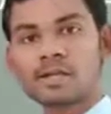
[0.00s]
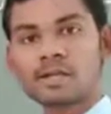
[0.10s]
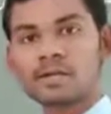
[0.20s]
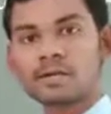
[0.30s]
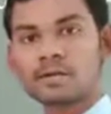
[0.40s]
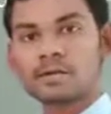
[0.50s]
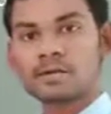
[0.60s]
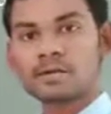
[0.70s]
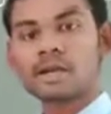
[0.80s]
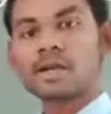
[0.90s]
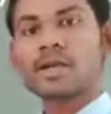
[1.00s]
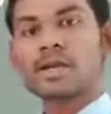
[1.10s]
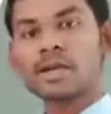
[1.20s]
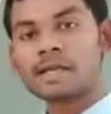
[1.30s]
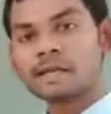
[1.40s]
non-congruent.
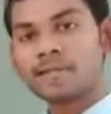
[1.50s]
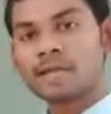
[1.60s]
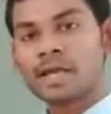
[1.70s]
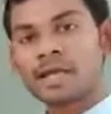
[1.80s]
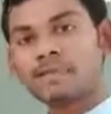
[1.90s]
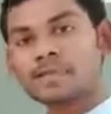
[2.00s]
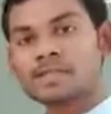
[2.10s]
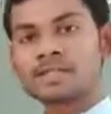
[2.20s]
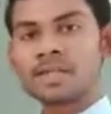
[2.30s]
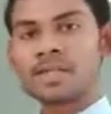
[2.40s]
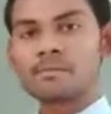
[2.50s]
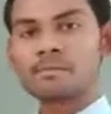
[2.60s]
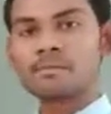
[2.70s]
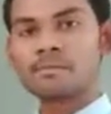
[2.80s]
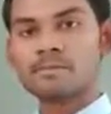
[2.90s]
And if we have the
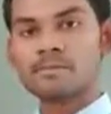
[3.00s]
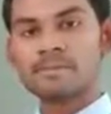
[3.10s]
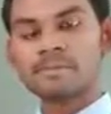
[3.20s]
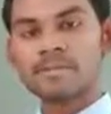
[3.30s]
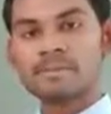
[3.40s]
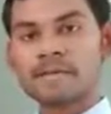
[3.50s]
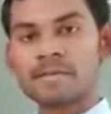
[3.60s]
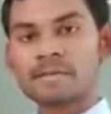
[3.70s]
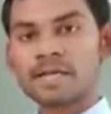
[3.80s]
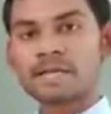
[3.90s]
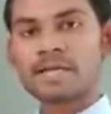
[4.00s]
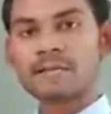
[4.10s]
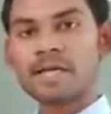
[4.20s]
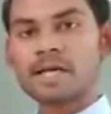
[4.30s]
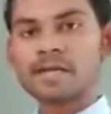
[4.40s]
same shape and size
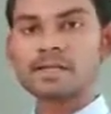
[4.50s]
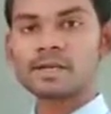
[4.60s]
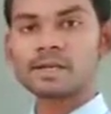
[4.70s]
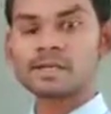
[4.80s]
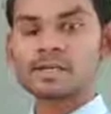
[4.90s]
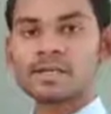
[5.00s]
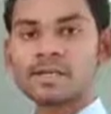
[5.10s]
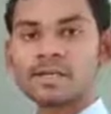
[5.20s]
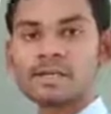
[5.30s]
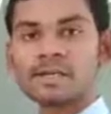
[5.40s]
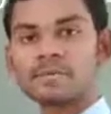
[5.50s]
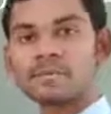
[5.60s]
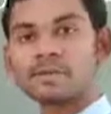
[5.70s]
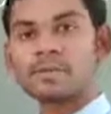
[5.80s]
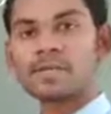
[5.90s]
of another rectangle, and
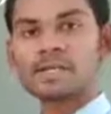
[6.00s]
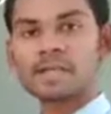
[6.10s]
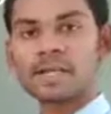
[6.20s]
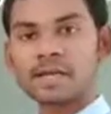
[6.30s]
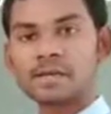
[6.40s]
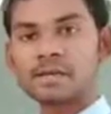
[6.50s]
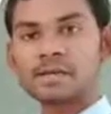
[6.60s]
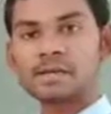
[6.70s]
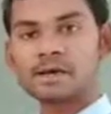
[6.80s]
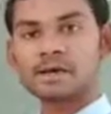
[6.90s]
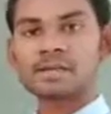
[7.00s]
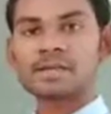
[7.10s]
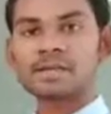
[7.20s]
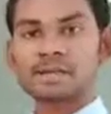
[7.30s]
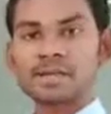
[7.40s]
if we place that
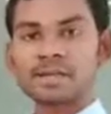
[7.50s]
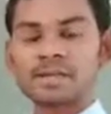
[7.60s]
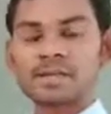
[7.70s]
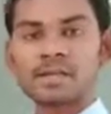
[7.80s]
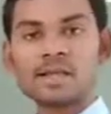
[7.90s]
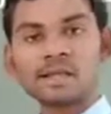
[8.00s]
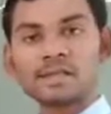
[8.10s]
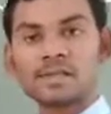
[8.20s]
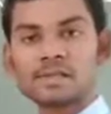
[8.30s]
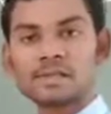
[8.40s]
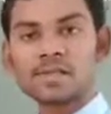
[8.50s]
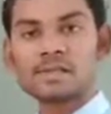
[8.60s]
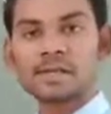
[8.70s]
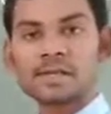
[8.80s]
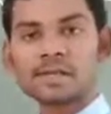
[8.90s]
on this rectangle, then
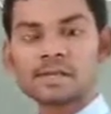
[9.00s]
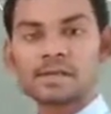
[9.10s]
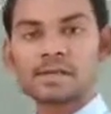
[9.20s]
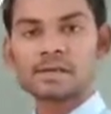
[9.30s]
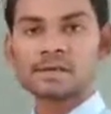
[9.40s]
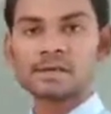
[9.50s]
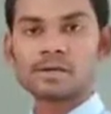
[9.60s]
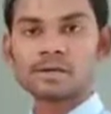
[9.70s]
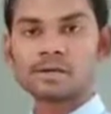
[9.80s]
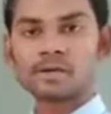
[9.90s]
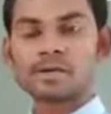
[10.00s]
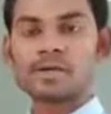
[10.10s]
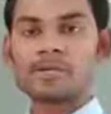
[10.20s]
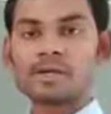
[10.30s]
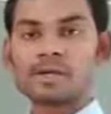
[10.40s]
it will cover
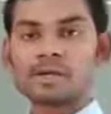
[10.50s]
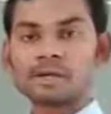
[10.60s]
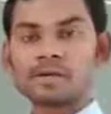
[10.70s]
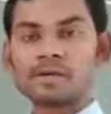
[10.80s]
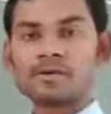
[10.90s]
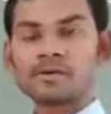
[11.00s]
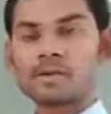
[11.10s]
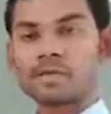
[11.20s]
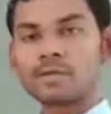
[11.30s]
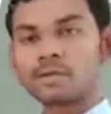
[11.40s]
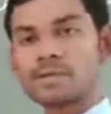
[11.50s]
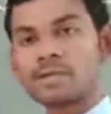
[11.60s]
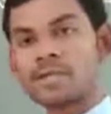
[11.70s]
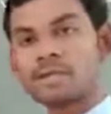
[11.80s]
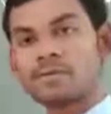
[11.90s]
completely. Okay,
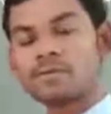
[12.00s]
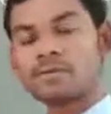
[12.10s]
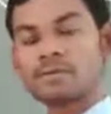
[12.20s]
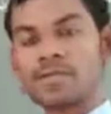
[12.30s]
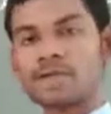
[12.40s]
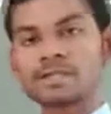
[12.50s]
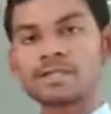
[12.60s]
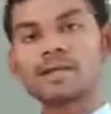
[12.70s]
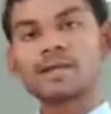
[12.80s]
so they will known as